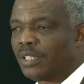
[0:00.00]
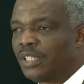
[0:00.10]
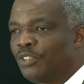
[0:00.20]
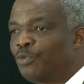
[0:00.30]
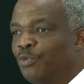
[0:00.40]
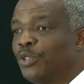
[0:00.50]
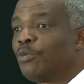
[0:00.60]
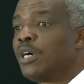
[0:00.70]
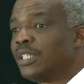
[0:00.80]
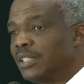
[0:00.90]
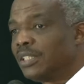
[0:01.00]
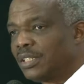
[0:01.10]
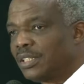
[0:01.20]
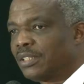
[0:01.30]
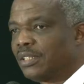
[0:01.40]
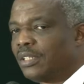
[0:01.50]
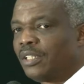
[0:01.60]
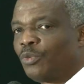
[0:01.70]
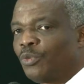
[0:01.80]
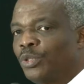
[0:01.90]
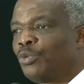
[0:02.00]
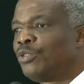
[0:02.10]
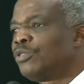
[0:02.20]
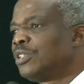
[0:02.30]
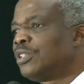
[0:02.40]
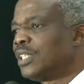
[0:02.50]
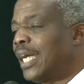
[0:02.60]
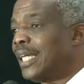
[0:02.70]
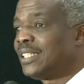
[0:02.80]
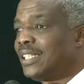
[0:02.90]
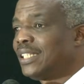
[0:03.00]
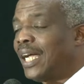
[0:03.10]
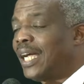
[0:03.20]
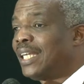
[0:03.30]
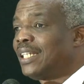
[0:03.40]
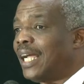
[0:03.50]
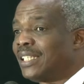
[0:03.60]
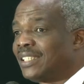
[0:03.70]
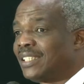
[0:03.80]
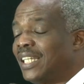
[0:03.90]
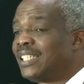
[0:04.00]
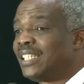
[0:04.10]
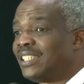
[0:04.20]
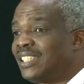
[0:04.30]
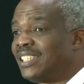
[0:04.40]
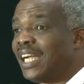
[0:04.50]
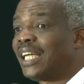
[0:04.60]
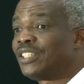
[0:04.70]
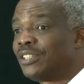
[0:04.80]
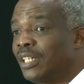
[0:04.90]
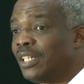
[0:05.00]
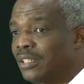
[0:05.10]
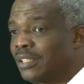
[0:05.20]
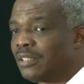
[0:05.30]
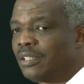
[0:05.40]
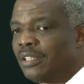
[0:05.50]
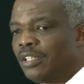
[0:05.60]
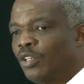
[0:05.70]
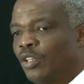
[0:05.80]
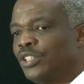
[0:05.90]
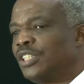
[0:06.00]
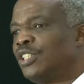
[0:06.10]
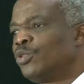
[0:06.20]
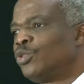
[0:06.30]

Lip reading: If we weren't, we wouldn't, as the NESG has done, continue